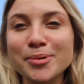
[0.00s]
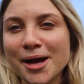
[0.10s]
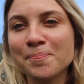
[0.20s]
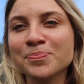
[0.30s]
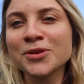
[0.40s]

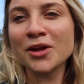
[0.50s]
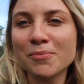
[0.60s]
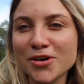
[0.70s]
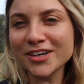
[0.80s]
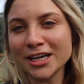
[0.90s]
But
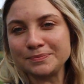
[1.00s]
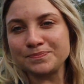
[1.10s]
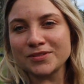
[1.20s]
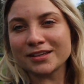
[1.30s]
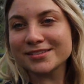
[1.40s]
moving
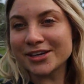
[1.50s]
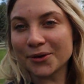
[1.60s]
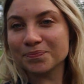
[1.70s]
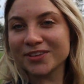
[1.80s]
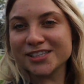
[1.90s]
on.
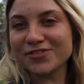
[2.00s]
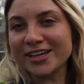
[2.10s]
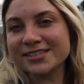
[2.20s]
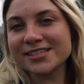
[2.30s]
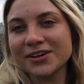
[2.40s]
So this
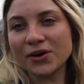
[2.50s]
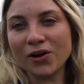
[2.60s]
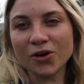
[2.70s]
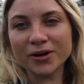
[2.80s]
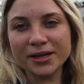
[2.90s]
fence,
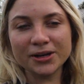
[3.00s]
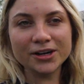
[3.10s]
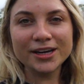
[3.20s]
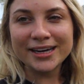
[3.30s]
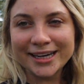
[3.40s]
all right
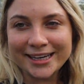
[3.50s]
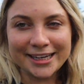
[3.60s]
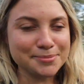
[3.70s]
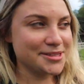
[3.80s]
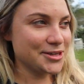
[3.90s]
here,
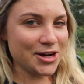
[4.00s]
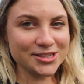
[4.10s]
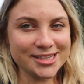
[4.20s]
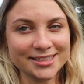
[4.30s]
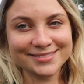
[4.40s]
keeps the
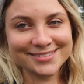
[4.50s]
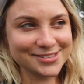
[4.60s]
dogs in.